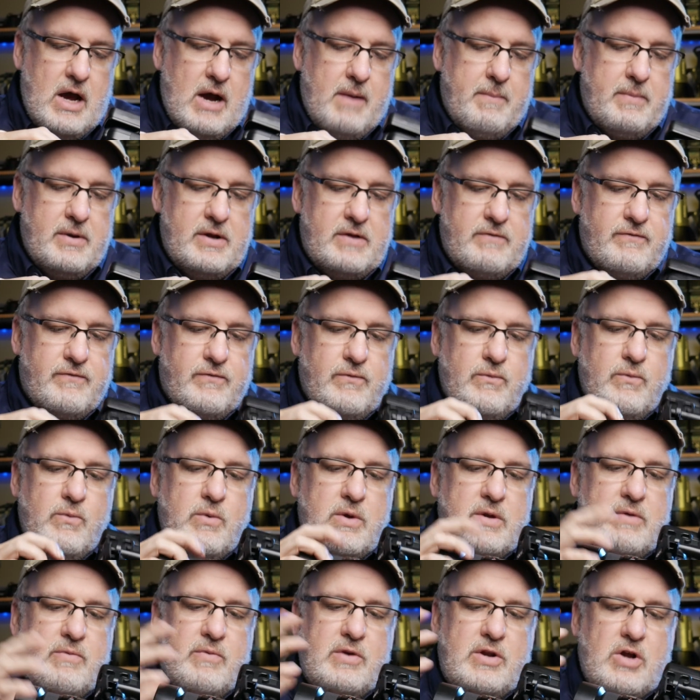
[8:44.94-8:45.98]
But
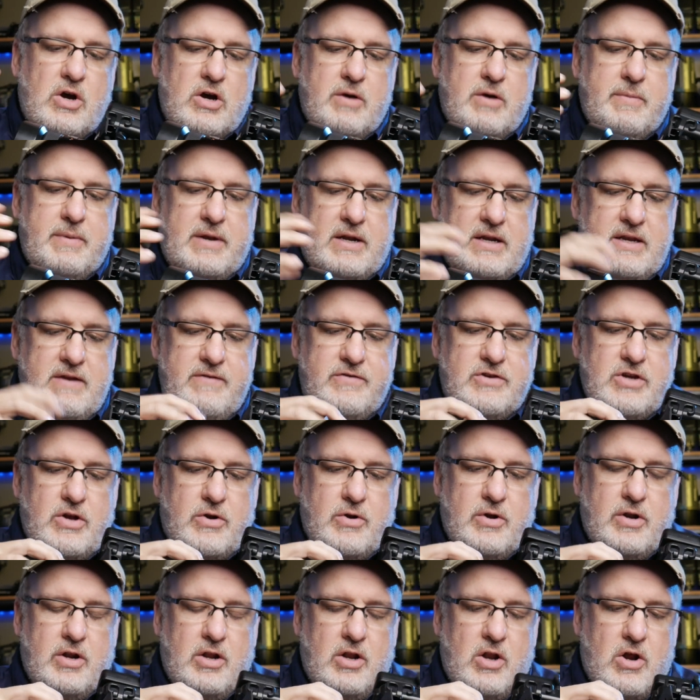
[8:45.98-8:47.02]
when we talk about a leaf
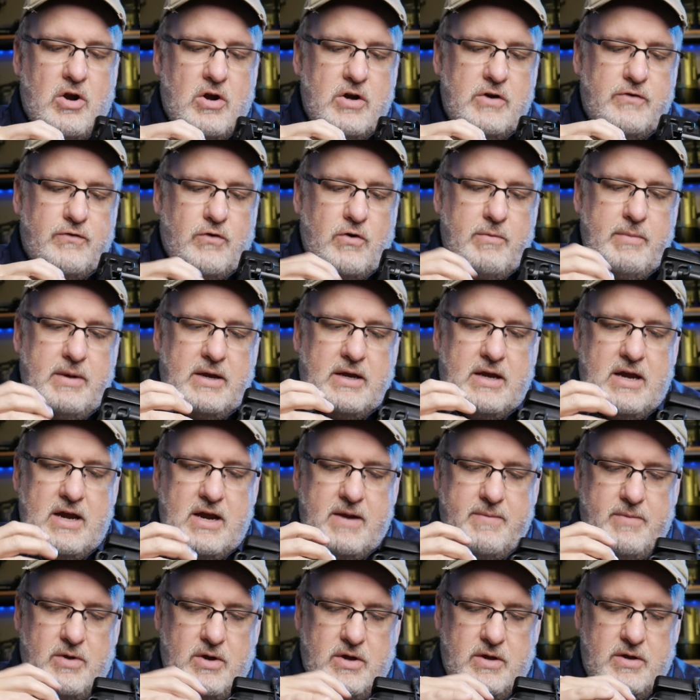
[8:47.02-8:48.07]
shutter on a large format
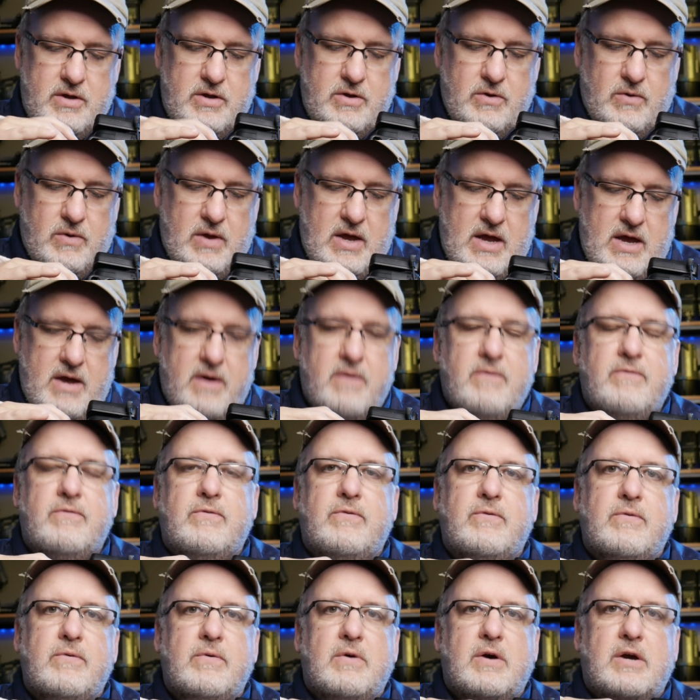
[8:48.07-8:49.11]
camera, you'll
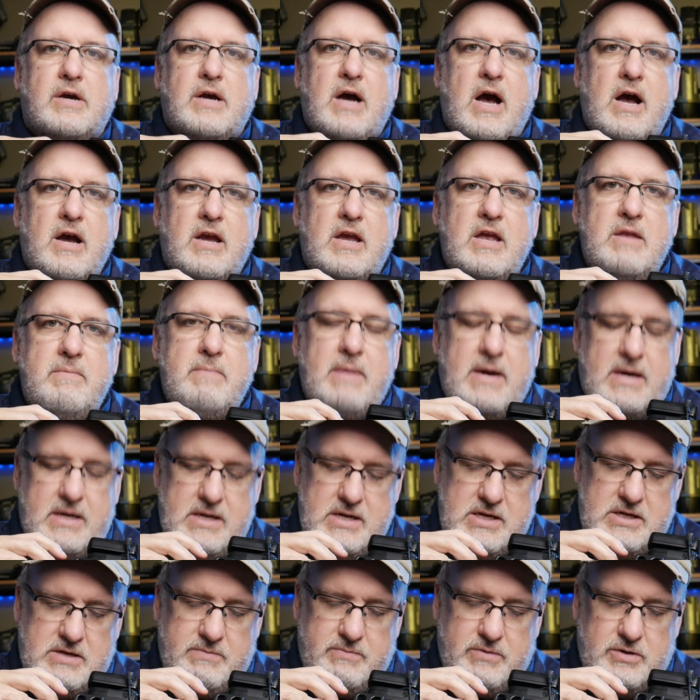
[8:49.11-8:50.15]
have a cocking
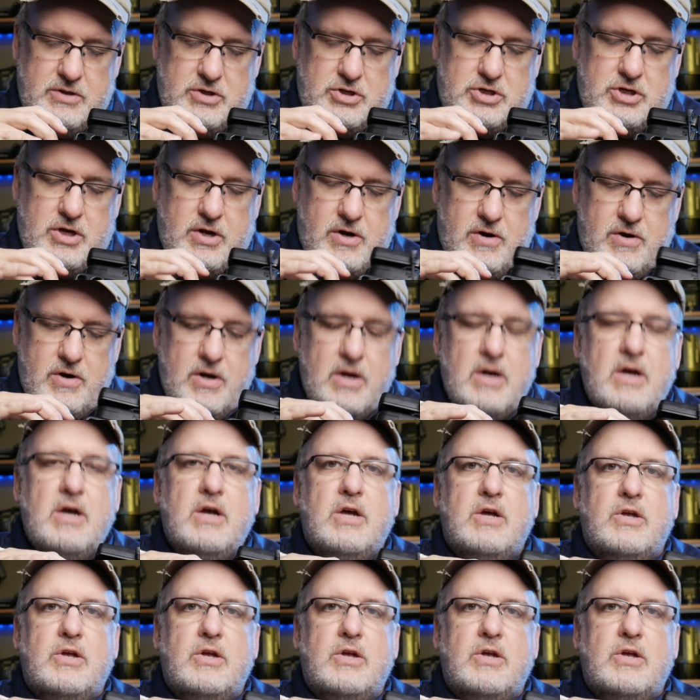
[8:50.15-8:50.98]
mechanism on the shutter.